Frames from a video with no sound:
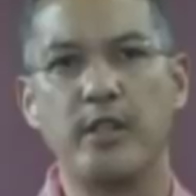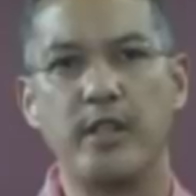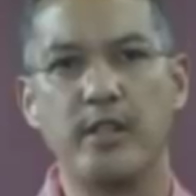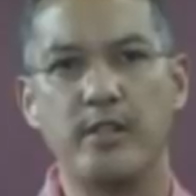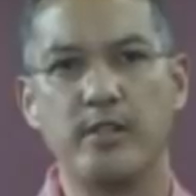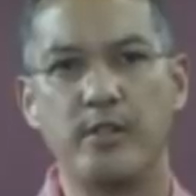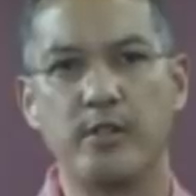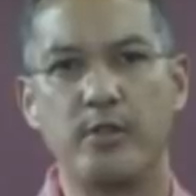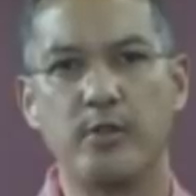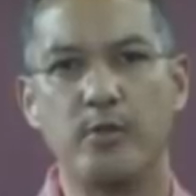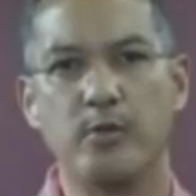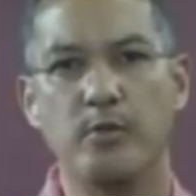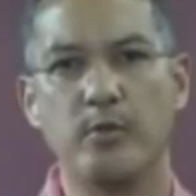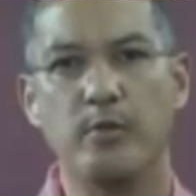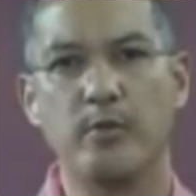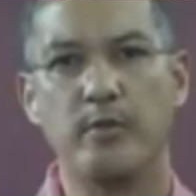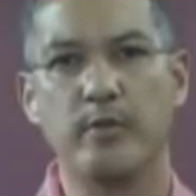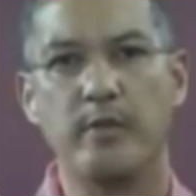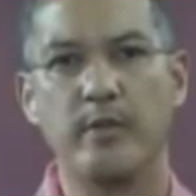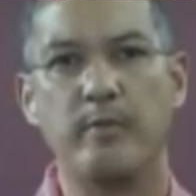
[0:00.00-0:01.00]
days ago,
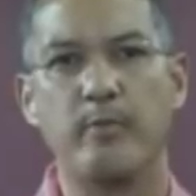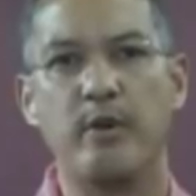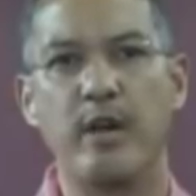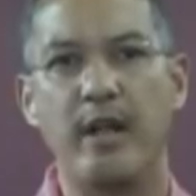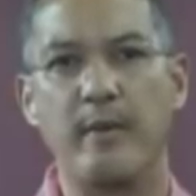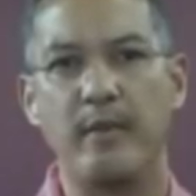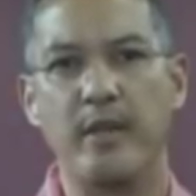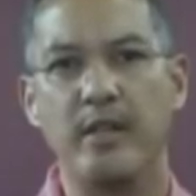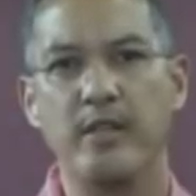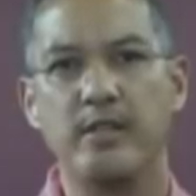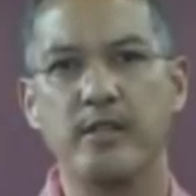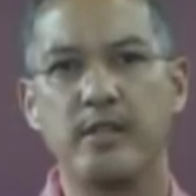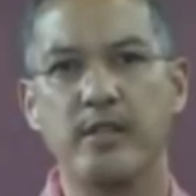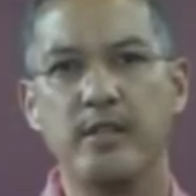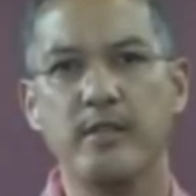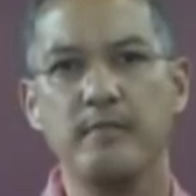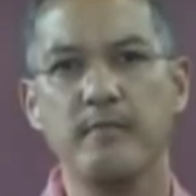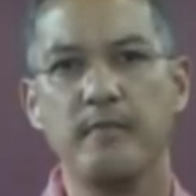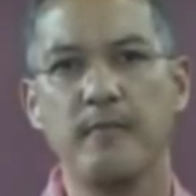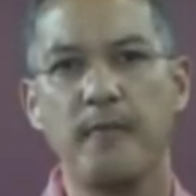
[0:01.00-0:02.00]
the Prime
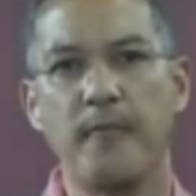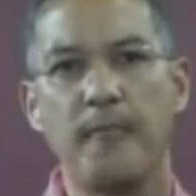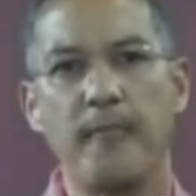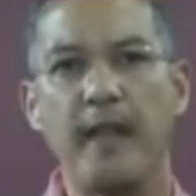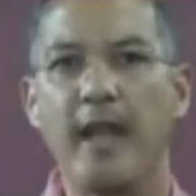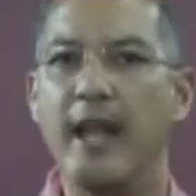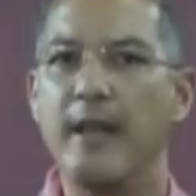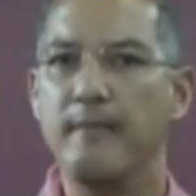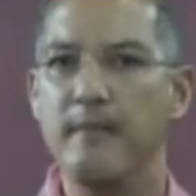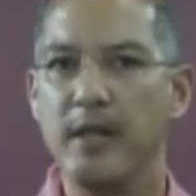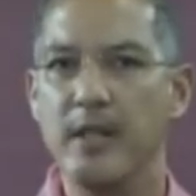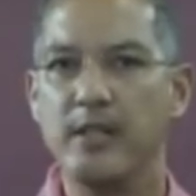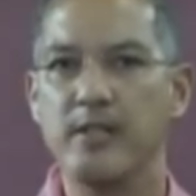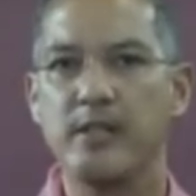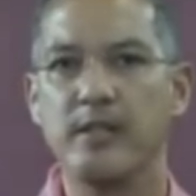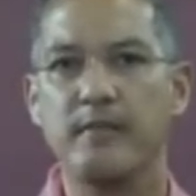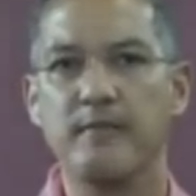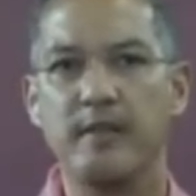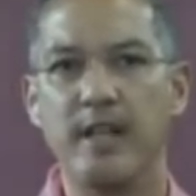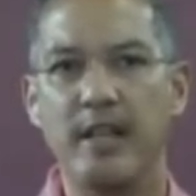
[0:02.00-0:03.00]
Minister and
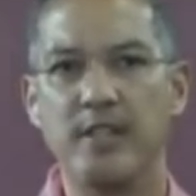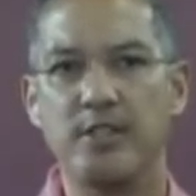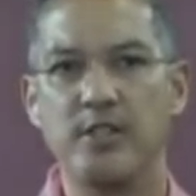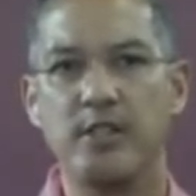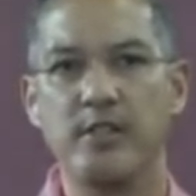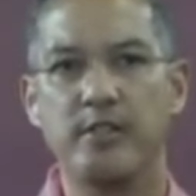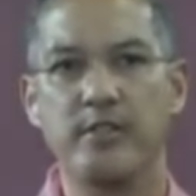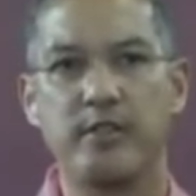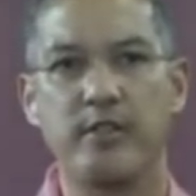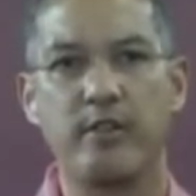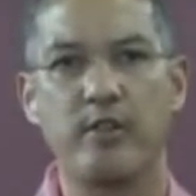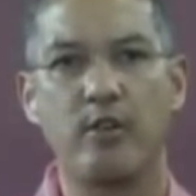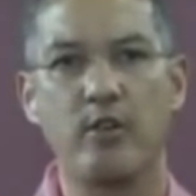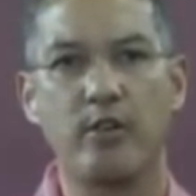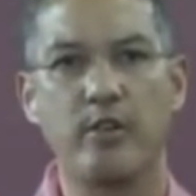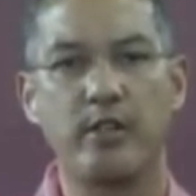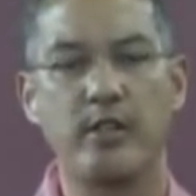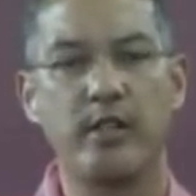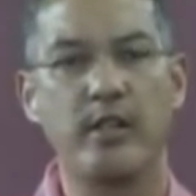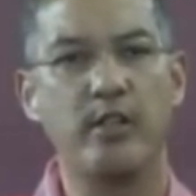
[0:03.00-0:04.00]
Minister of National
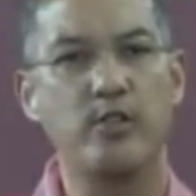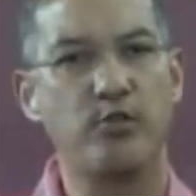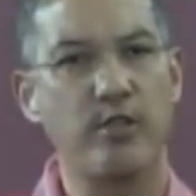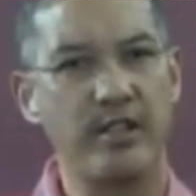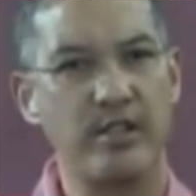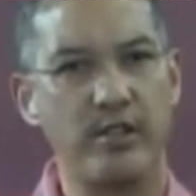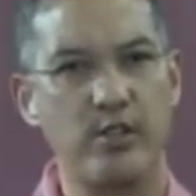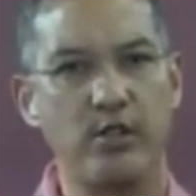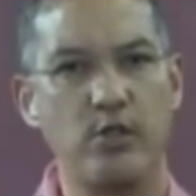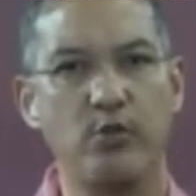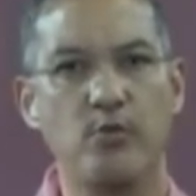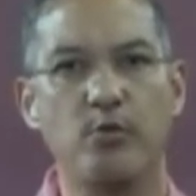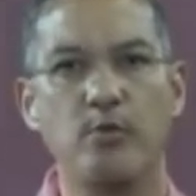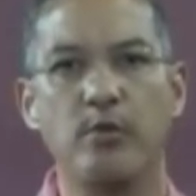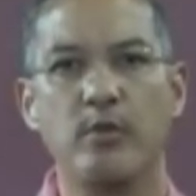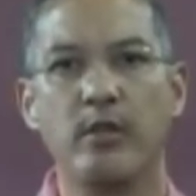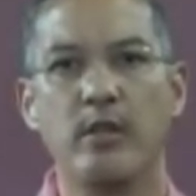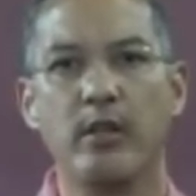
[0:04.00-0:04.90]
Security addressed you,